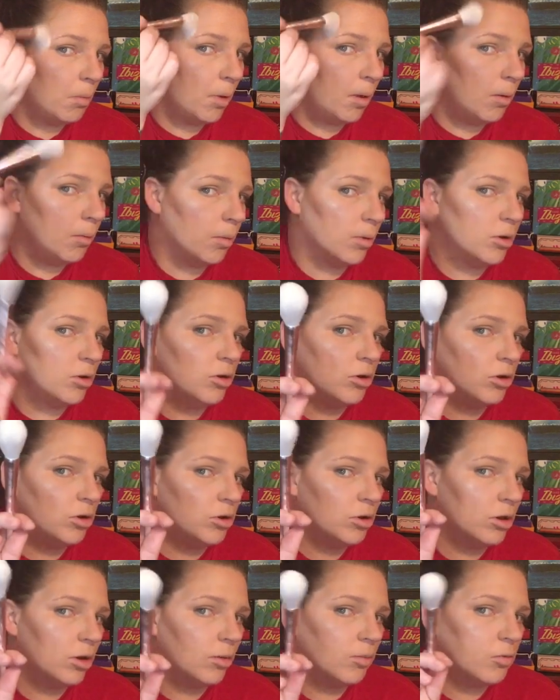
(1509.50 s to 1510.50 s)
And when you're
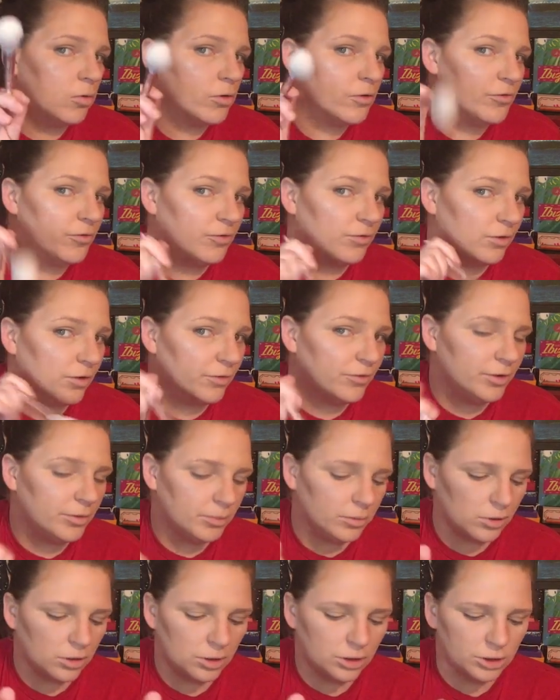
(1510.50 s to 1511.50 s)
using a more fluffy
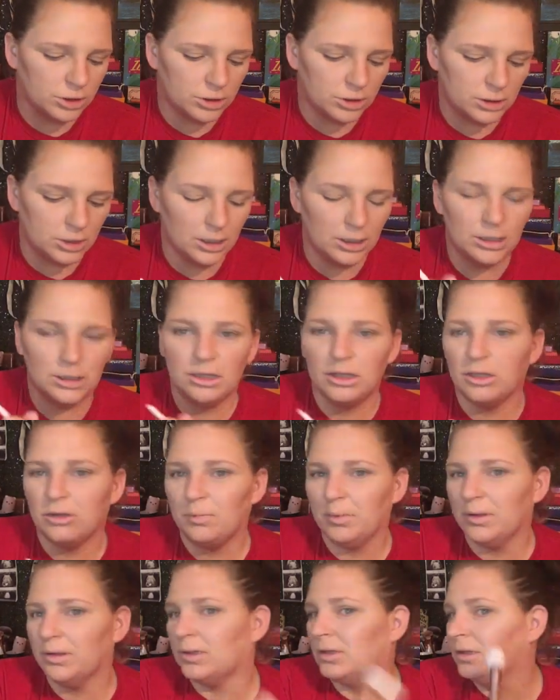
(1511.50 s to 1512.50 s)
brush, it
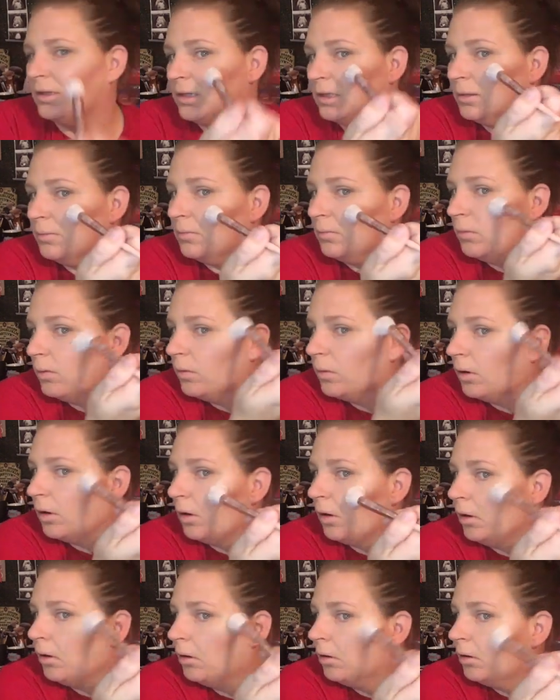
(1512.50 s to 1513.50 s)
dispenses it more,